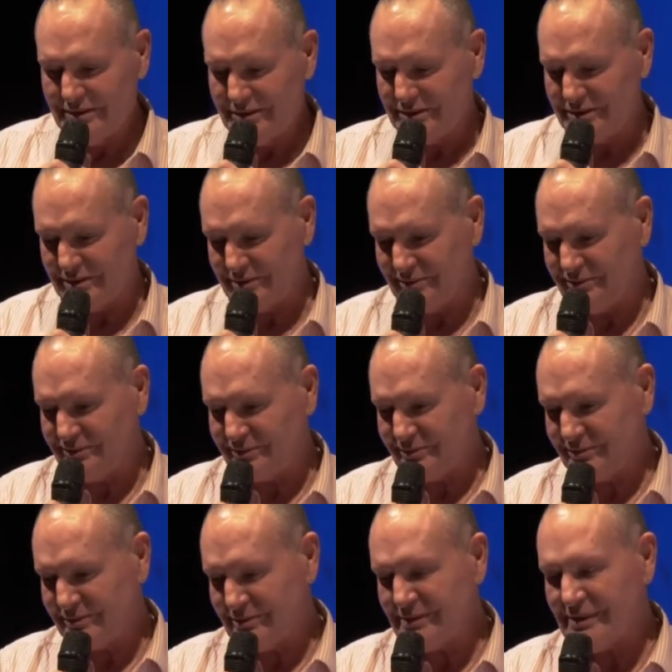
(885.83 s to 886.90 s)
So,
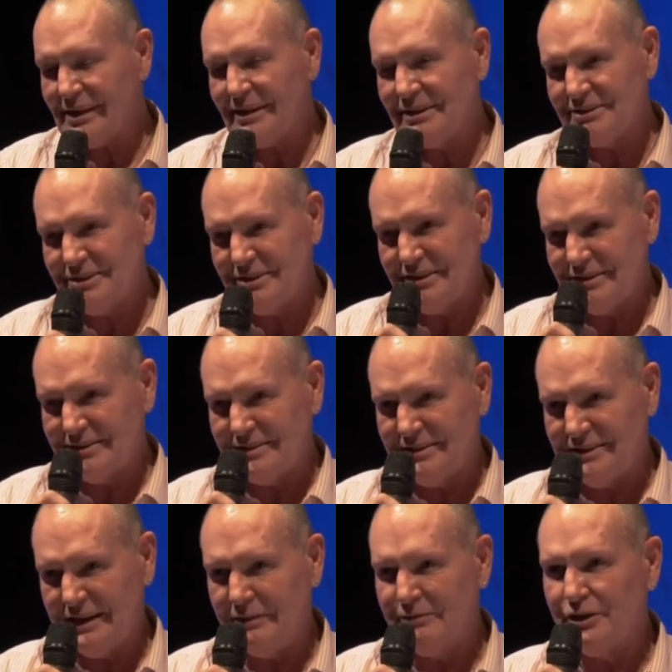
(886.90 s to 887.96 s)
cheers.
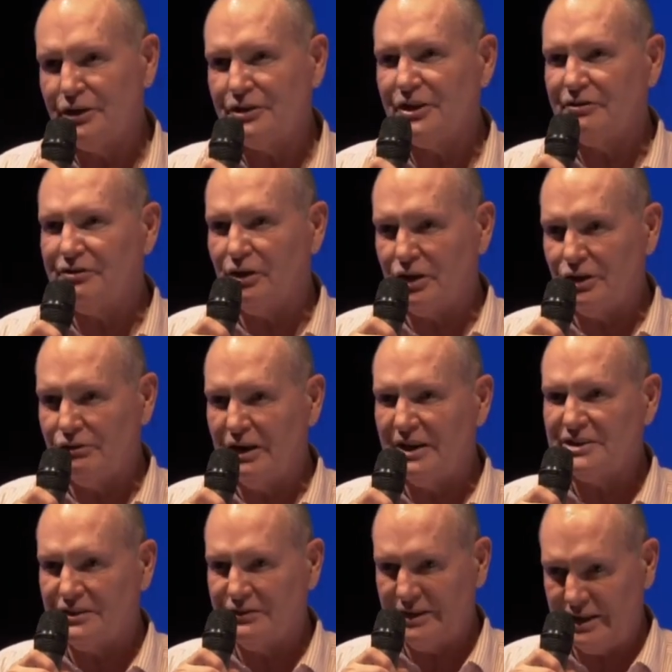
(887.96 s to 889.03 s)
You haven't heard the fucking
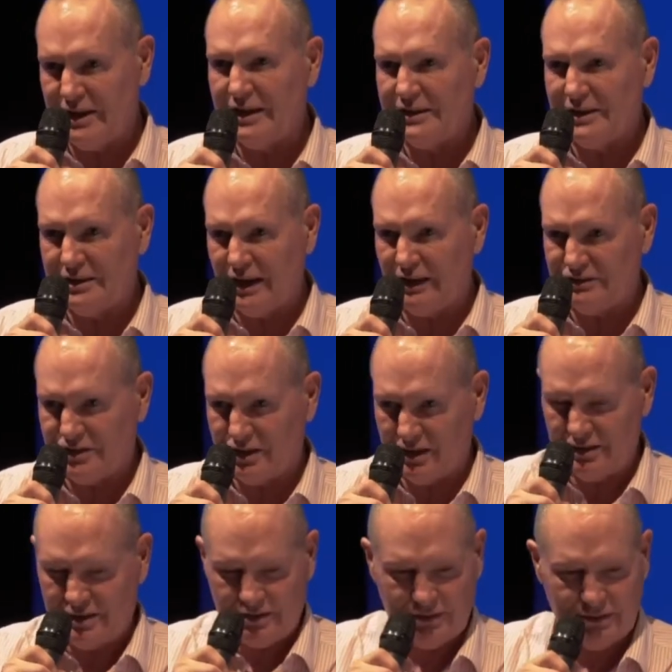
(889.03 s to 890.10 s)
rest of it yet, you daft
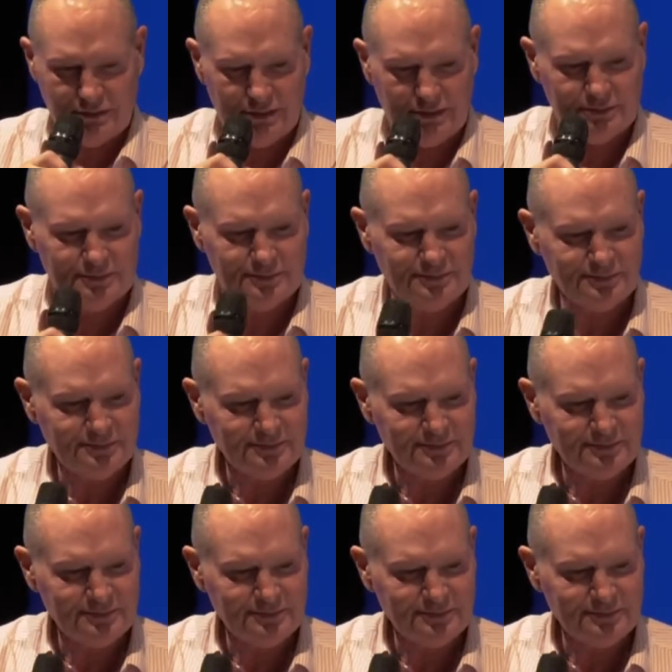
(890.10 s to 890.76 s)
shite. No, no.